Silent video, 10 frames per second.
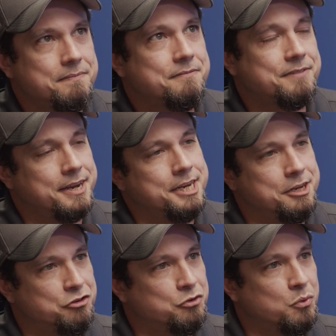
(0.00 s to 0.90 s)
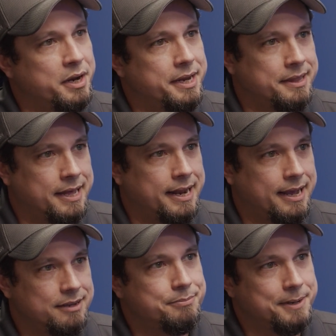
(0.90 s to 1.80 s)
finding joy in that
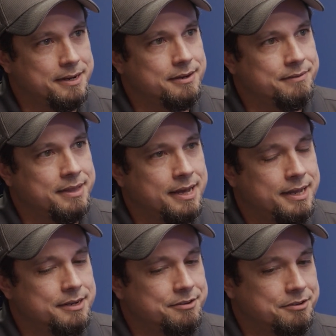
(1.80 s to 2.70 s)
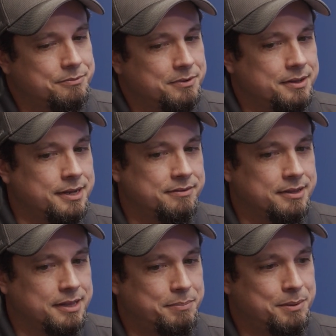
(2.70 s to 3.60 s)
aspect of that, is just
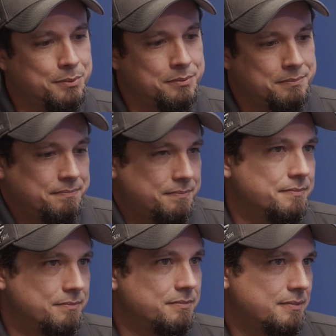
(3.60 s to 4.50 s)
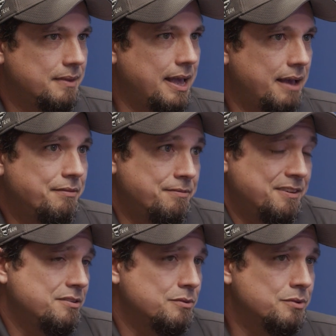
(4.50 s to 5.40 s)
realizing that people have a
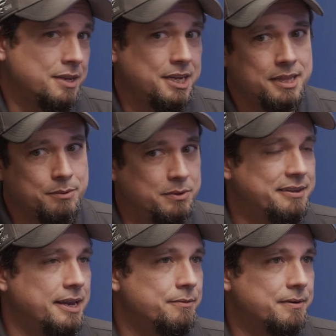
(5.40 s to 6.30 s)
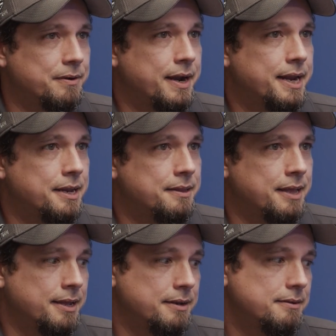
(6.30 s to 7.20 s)
physical need that we take for granted
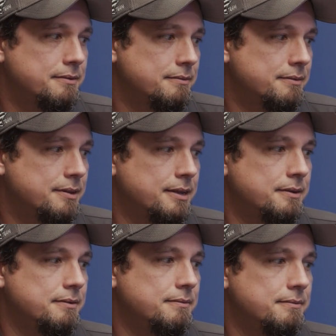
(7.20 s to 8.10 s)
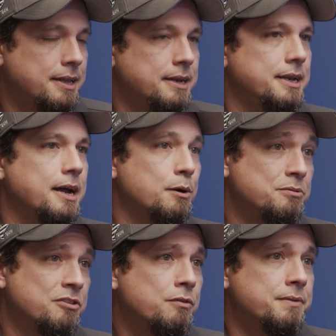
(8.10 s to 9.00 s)
that they need help
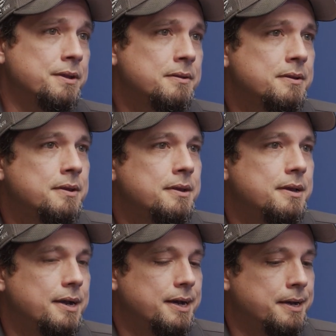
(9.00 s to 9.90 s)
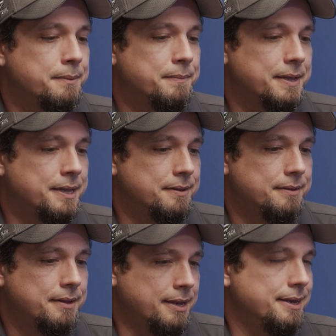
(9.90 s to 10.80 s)
solving.
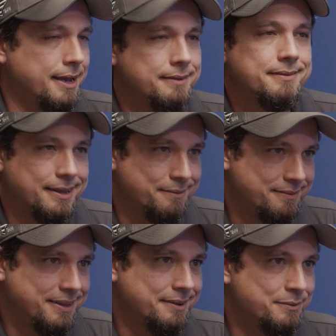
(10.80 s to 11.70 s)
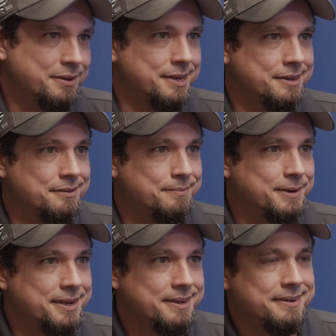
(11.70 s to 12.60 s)
And that really is my